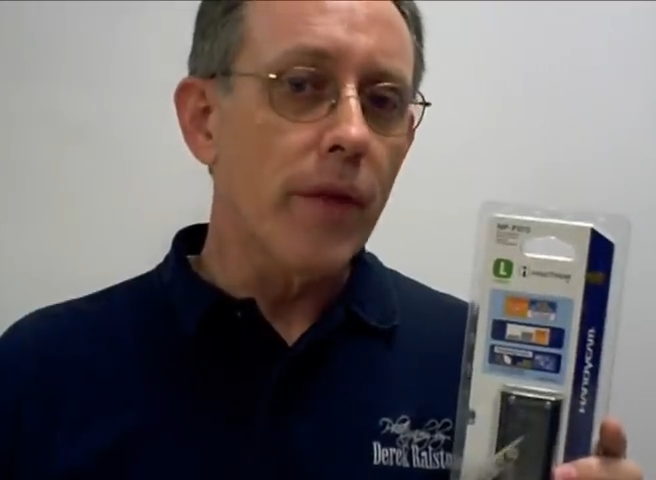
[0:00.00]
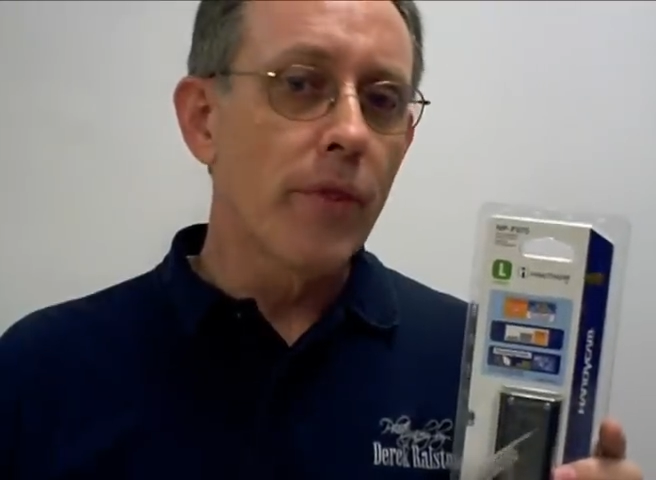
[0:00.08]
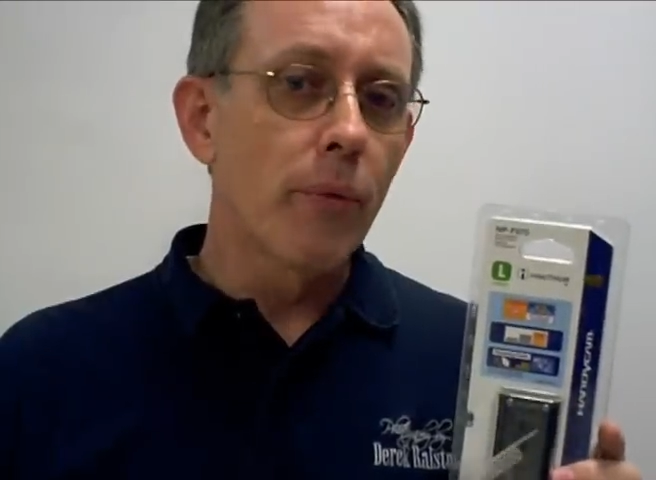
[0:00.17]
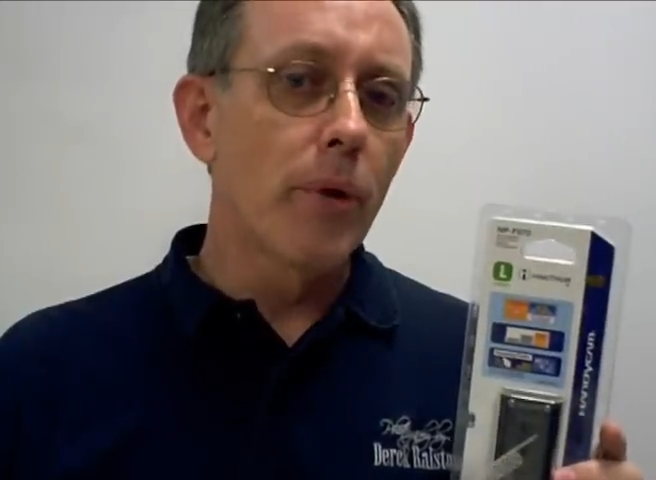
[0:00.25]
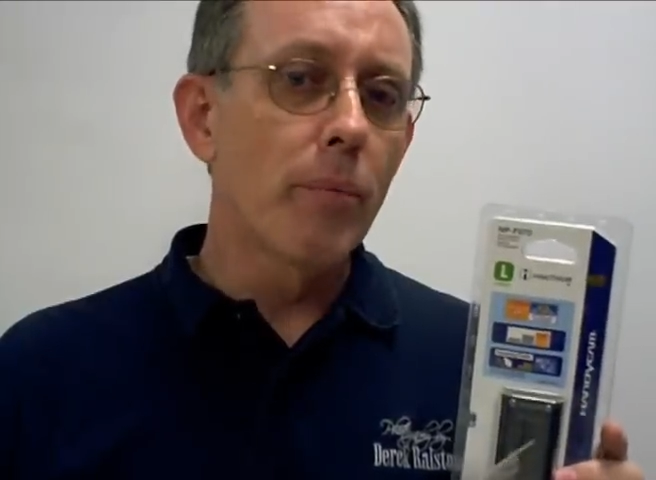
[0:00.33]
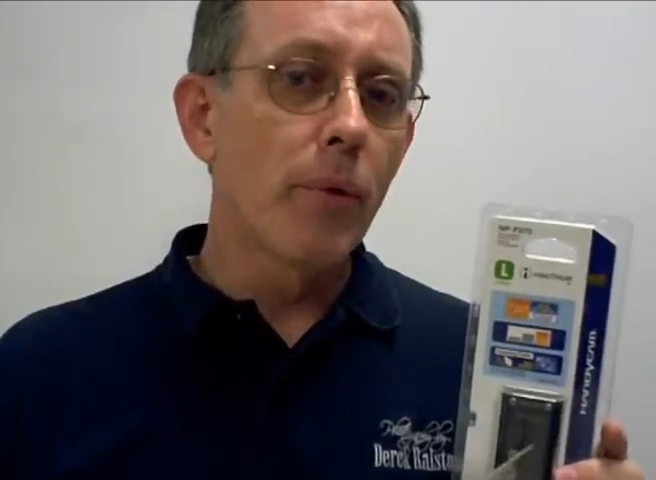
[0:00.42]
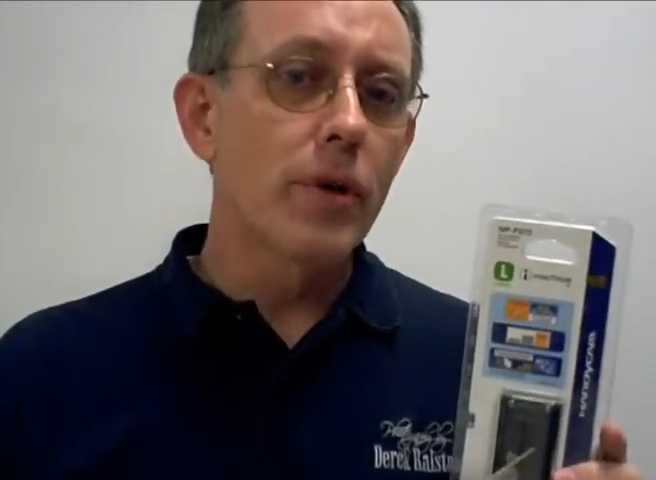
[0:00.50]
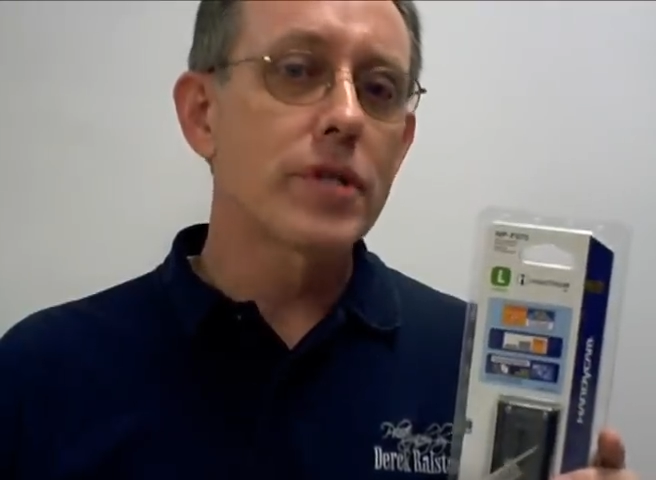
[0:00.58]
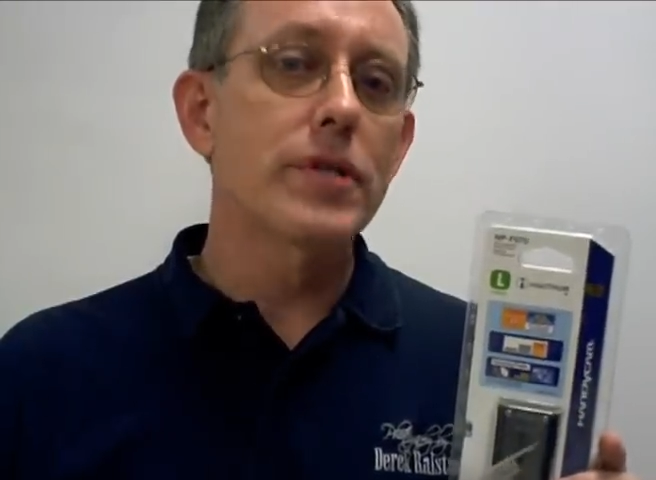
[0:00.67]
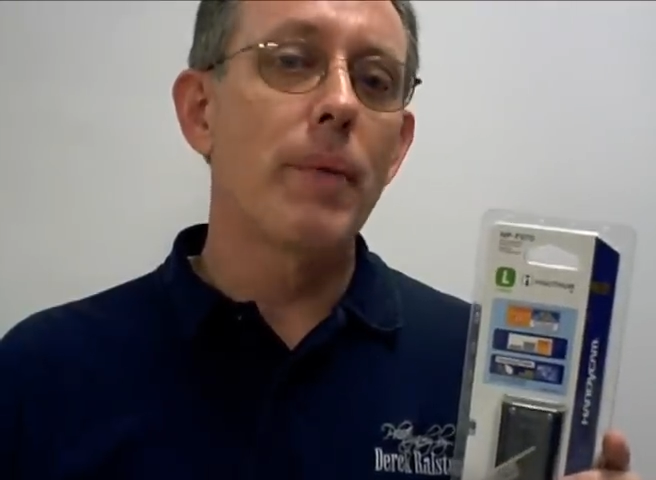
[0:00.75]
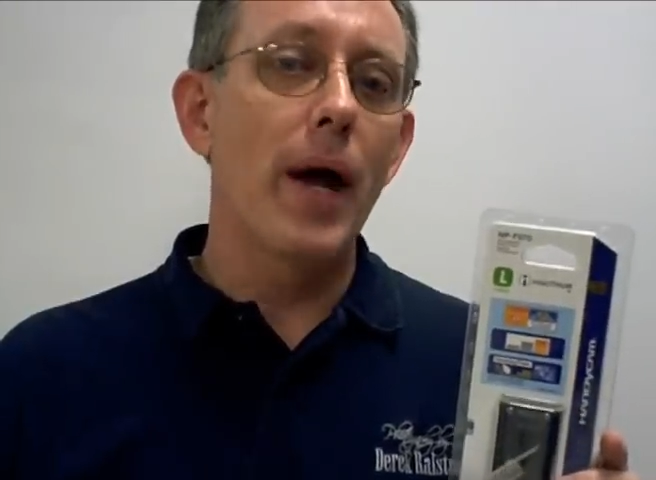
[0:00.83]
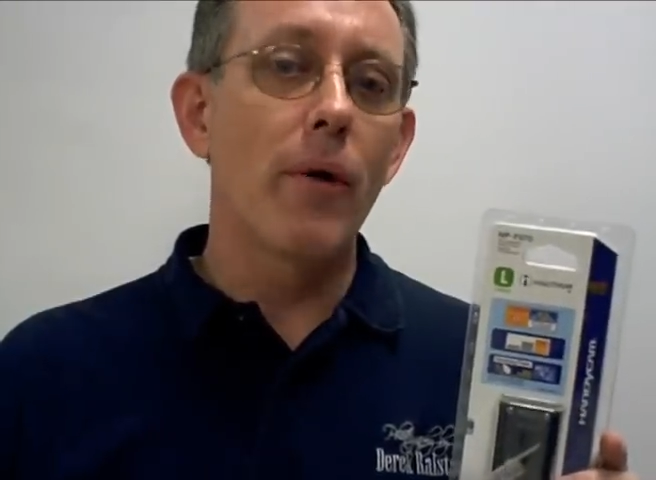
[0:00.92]
that reports
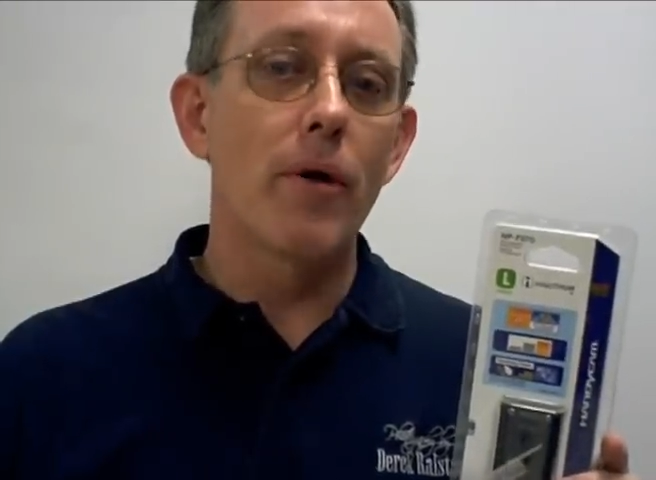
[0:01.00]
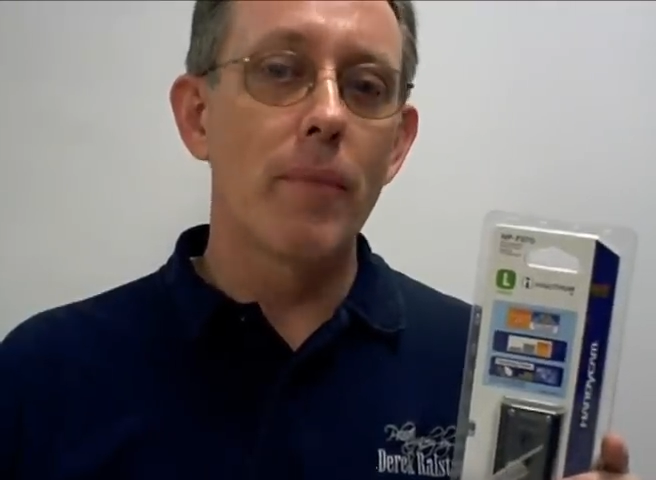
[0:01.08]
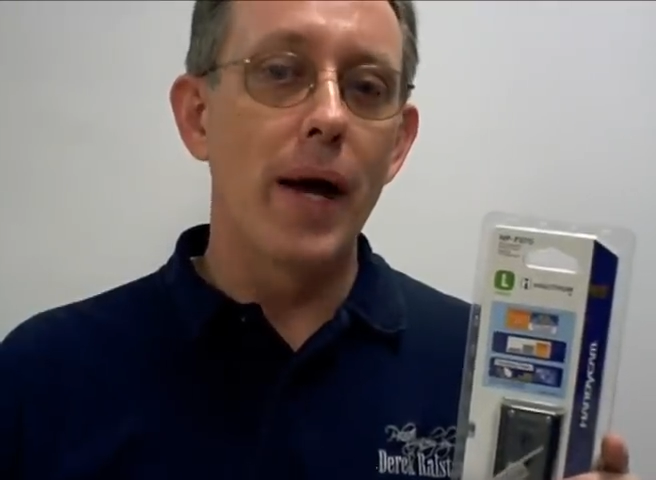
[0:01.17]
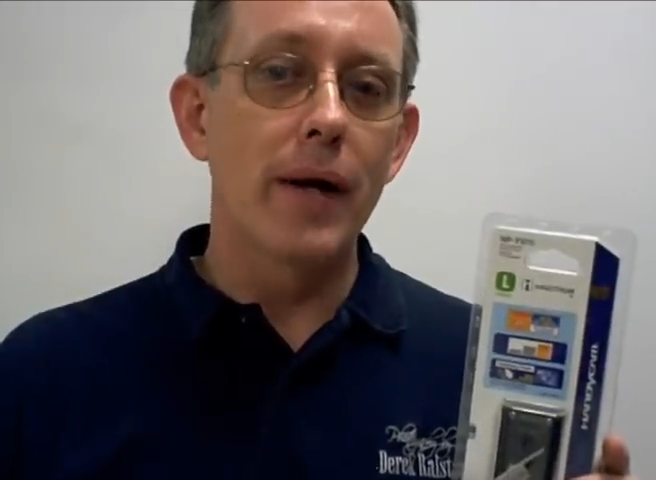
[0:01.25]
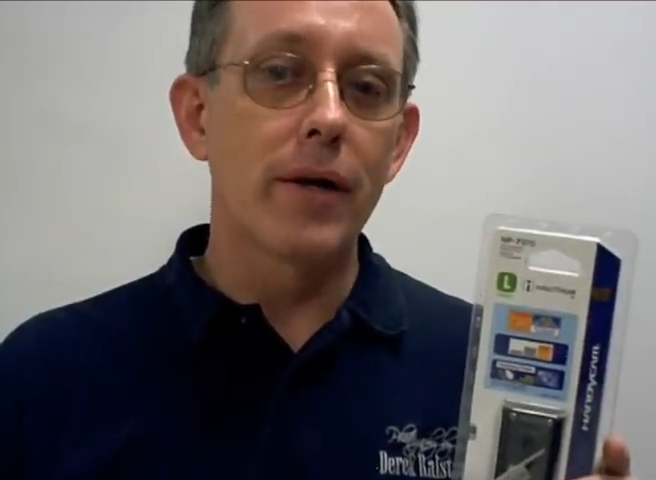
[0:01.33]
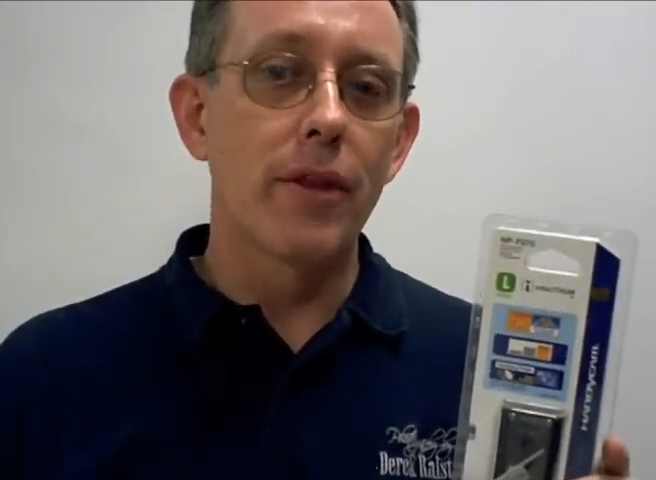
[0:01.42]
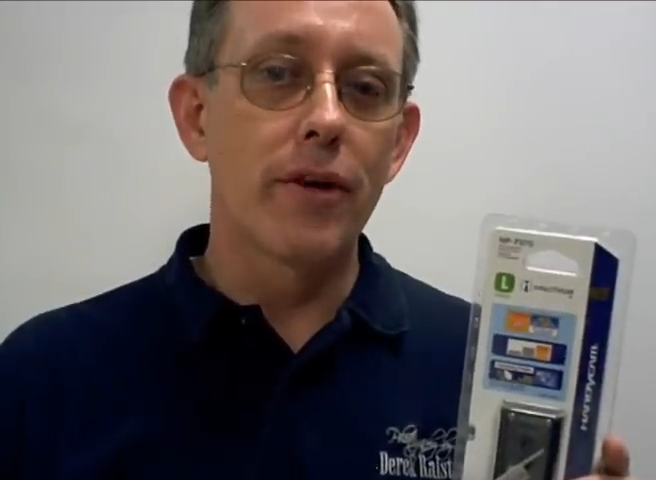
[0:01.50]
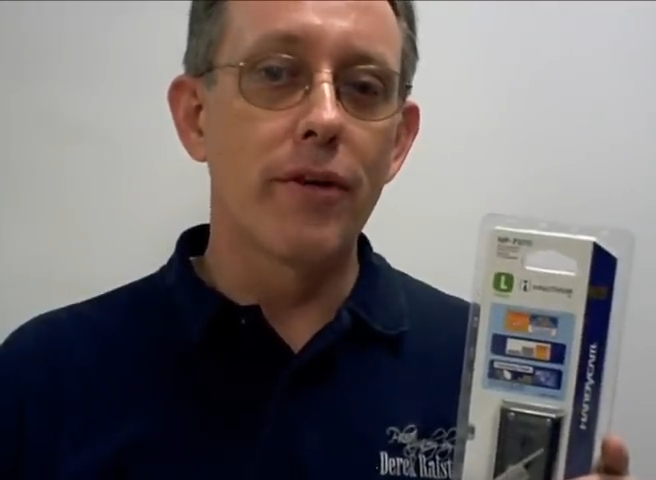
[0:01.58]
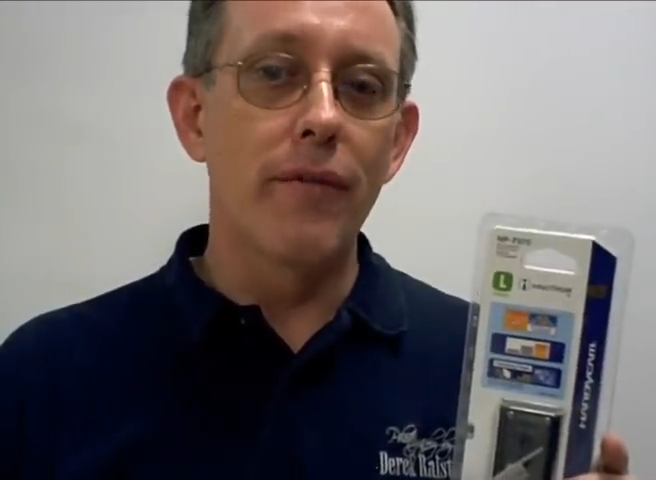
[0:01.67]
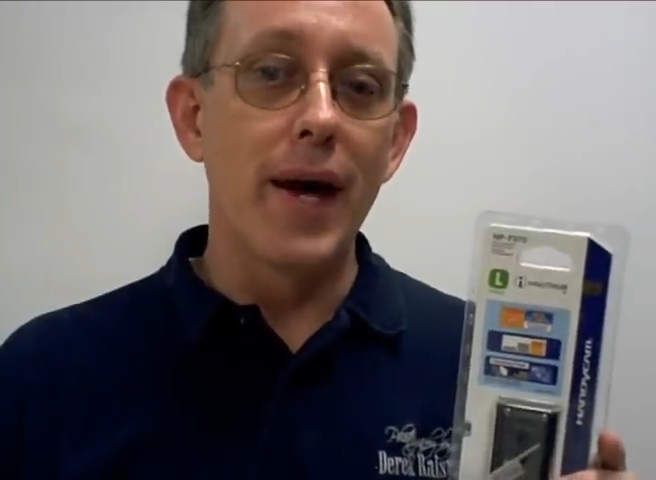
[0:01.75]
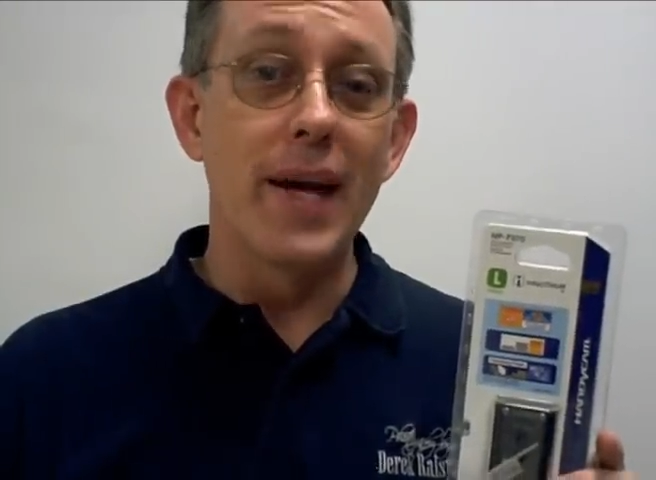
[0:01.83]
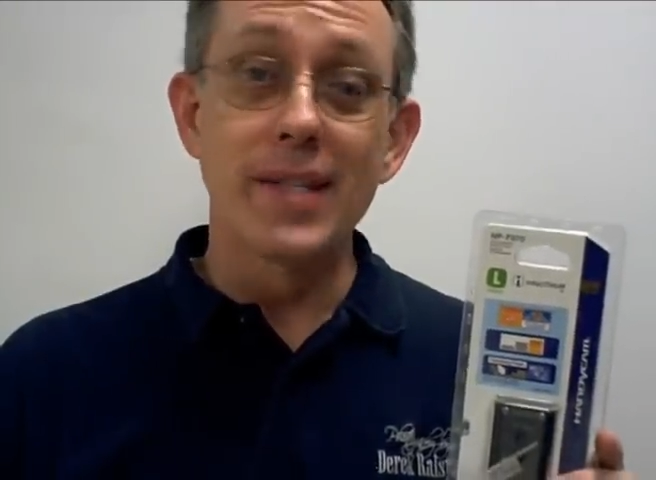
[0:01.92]
the power back to the
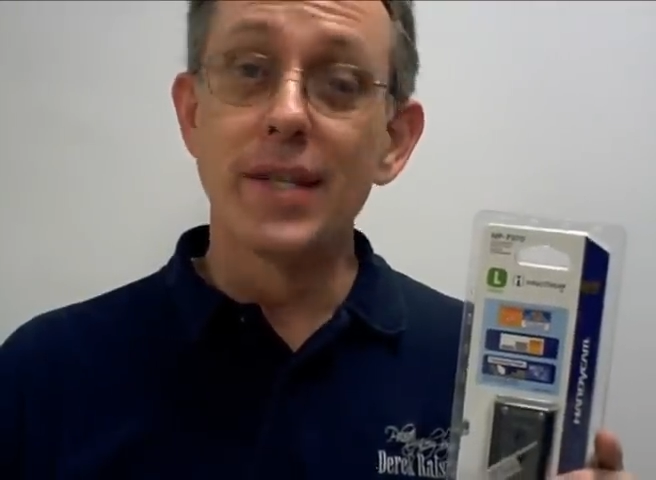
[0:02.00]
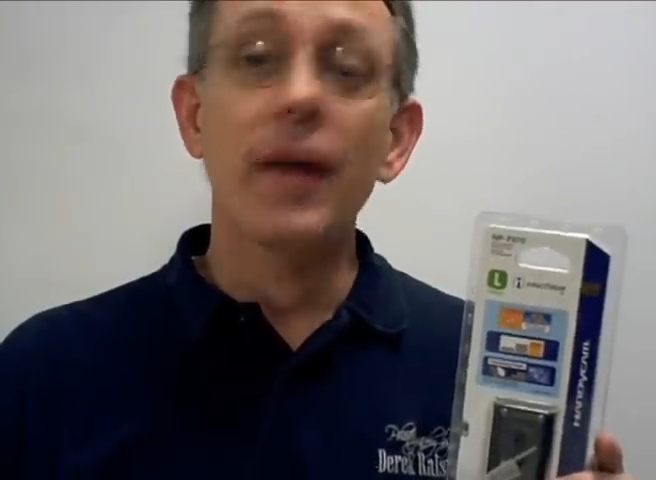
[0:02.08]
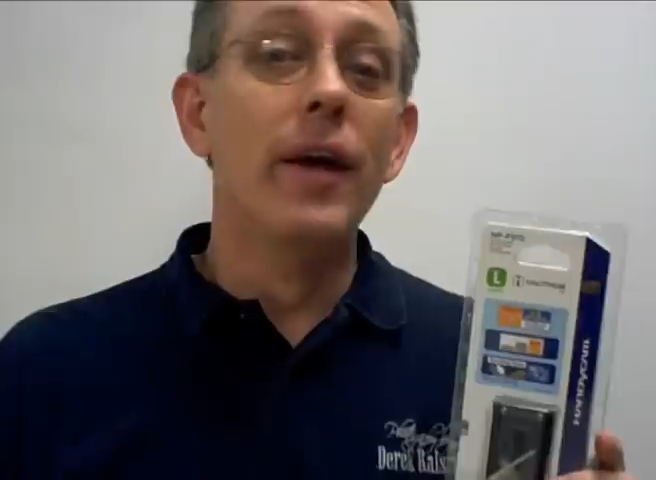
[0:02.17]
device.